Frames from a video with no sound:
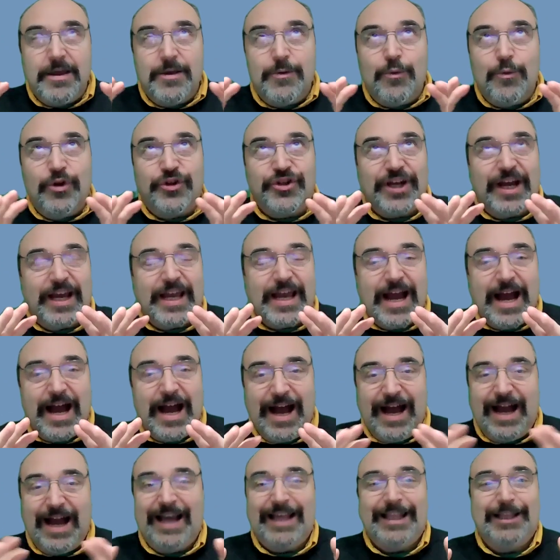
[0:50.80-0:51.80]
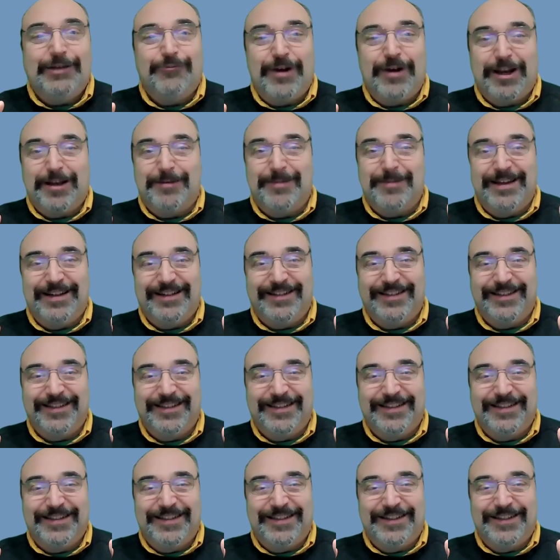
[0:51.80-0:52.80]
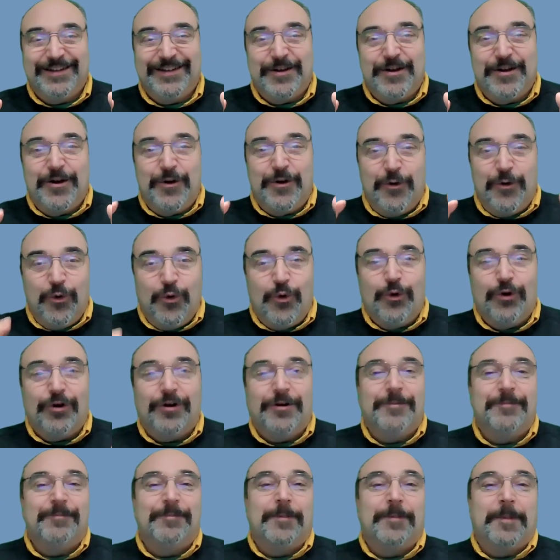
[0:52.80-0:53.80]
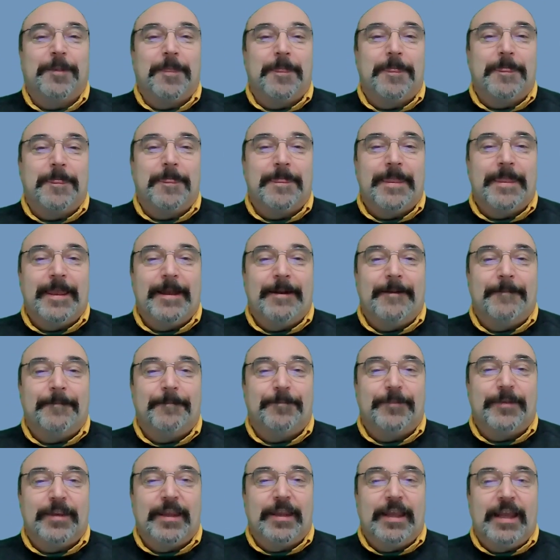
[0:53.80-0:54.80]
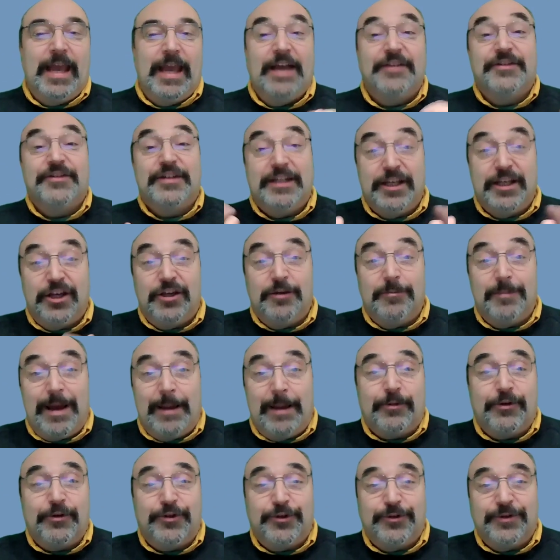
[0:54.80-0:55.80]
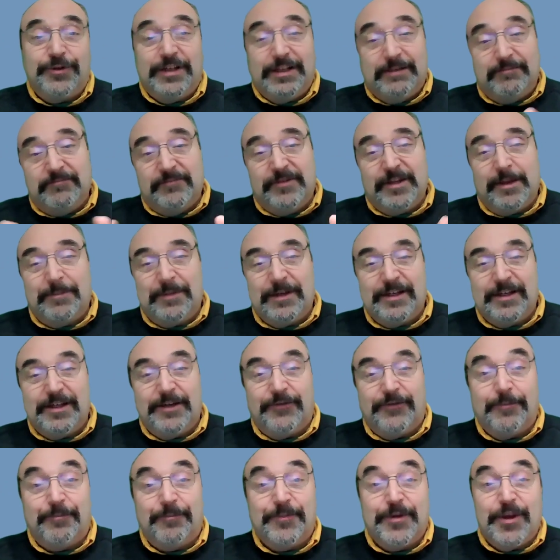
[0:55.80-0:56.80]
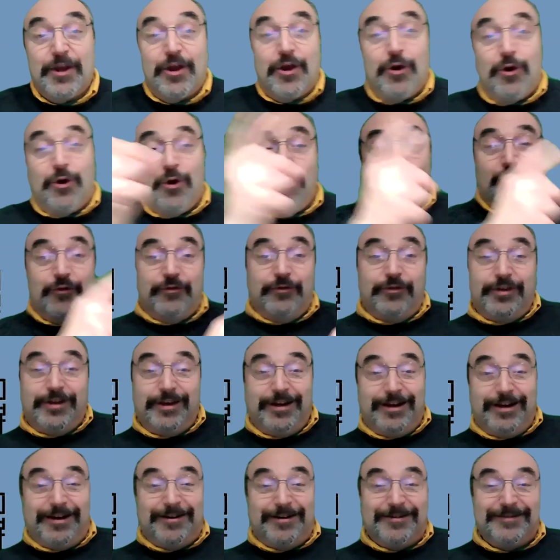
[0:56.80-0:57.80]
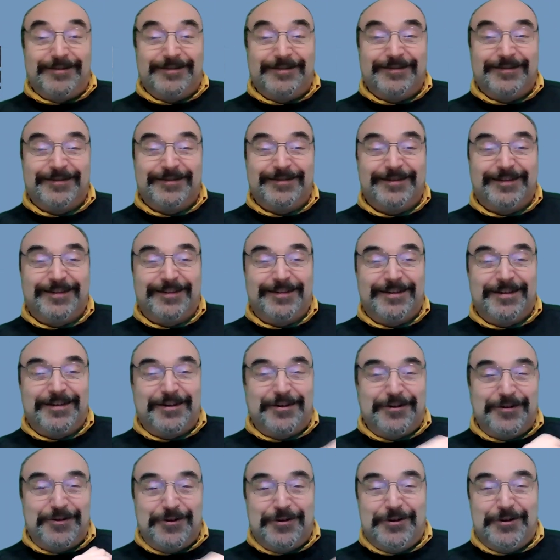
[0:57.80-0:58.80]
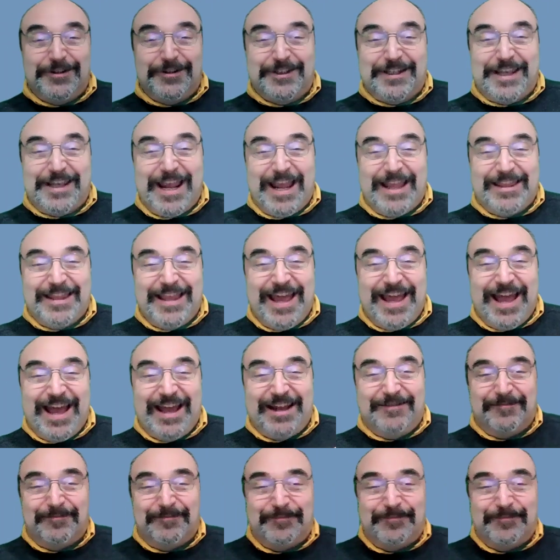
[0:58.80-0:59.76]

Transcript: which I highly recommend, or as an income opportunity, something different. Over there, you can scan that